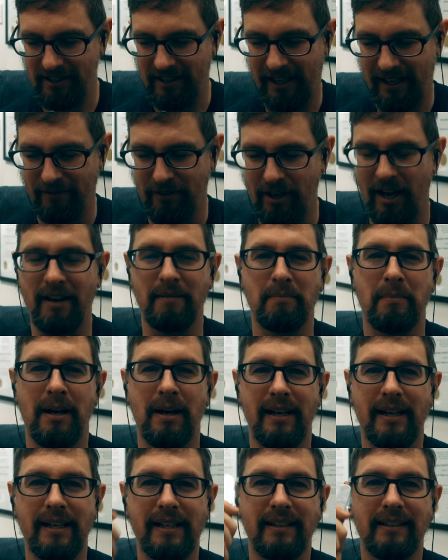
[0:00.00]
I've got
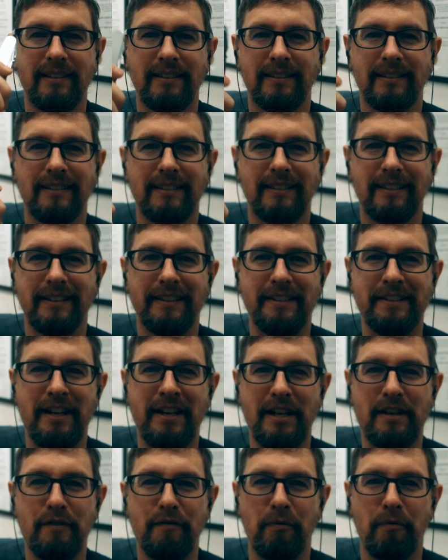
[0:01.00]
my
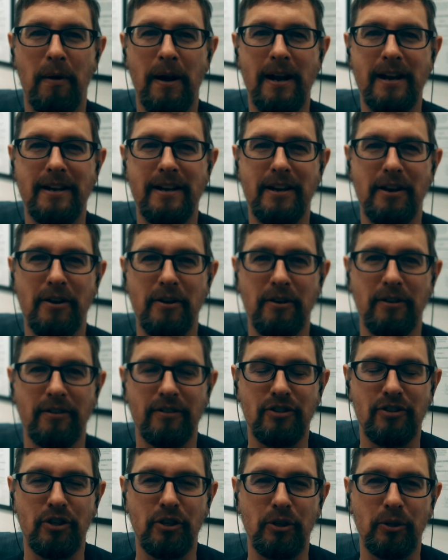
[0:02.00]
knife right here
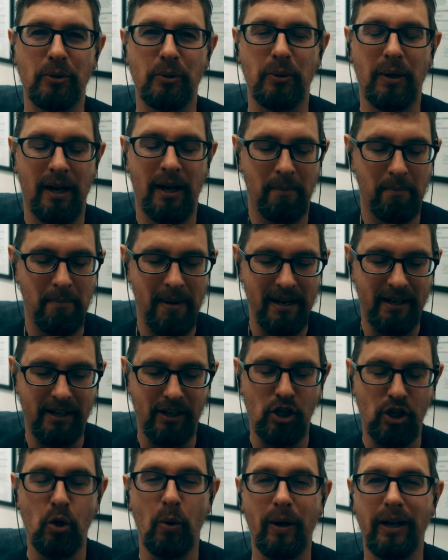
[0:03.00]
to make
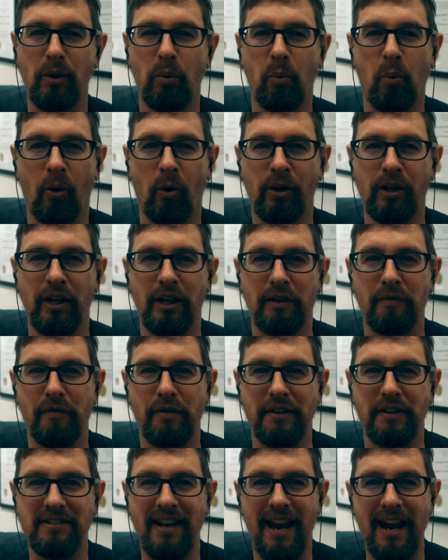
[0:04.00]
quick work of
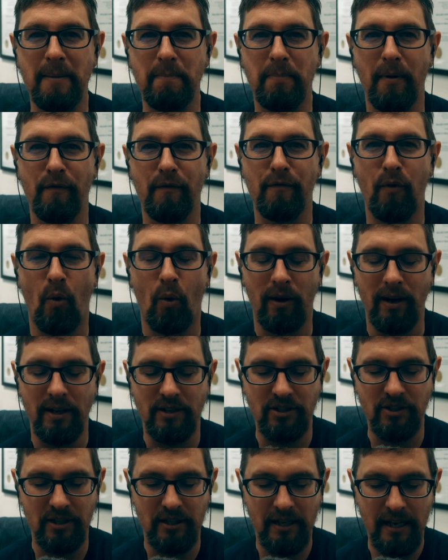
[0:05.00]
the tape for
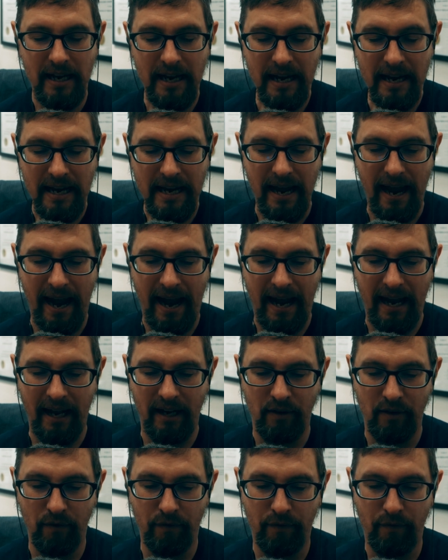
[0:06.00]
us
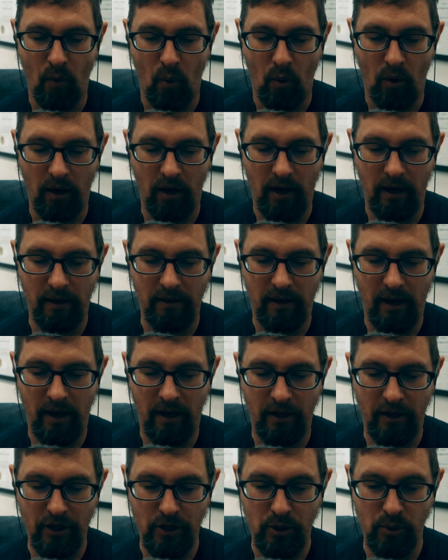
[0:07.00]
and for
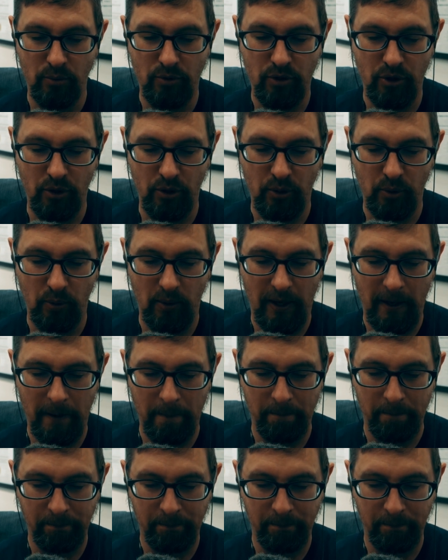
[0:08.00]
you to